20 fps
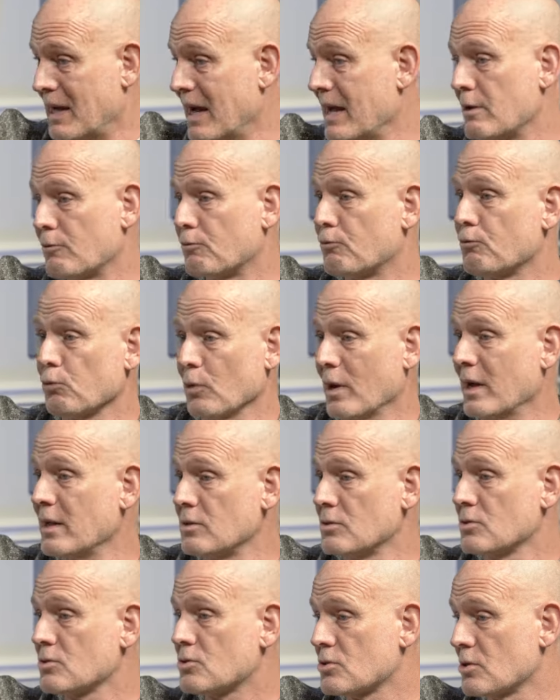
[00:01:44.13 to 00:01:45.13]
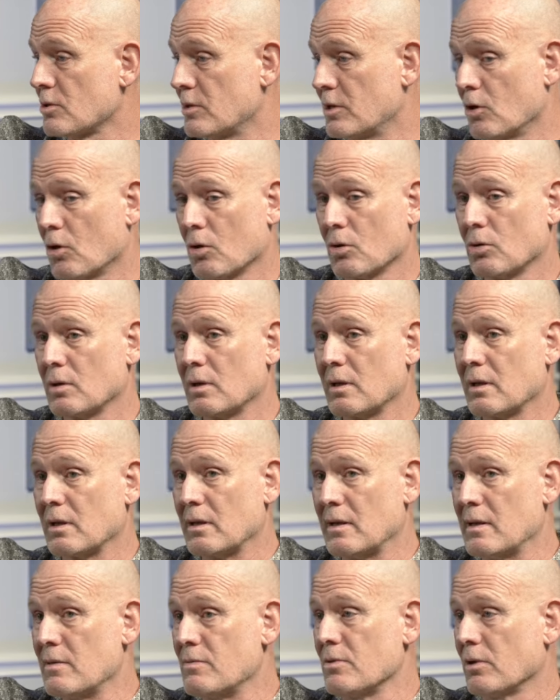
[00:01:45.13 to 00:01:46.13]
I have friends that aren't
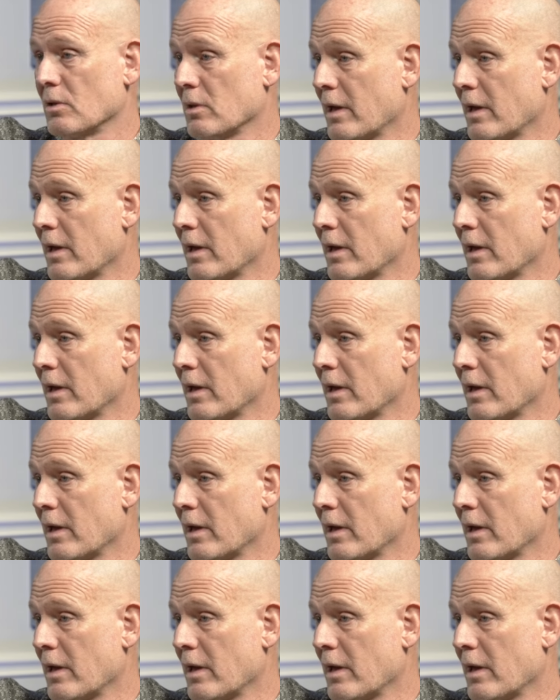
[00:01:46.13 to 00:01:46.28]
in the